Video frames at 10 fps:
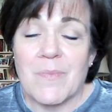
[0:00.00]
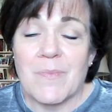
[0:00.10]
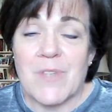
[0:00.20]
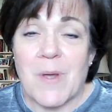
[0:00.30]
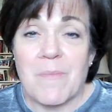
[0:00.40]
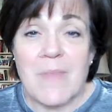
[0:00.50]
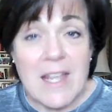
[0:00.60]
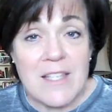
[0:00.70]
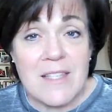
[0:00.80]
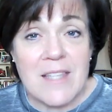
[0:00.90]
So
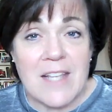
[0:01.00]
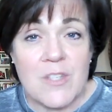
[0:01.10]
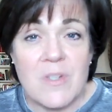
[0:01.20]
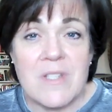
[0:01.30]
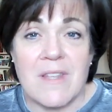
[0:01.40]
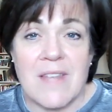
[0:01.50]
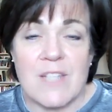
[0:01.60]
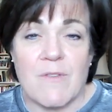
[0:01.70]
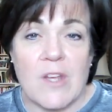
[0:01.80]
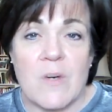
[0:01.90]
thanks, Krista. Thanks
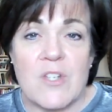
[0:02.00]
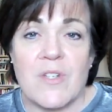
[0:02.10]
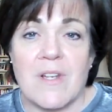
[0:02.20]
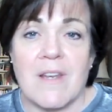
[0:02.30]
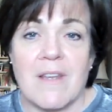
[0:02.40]
for the question,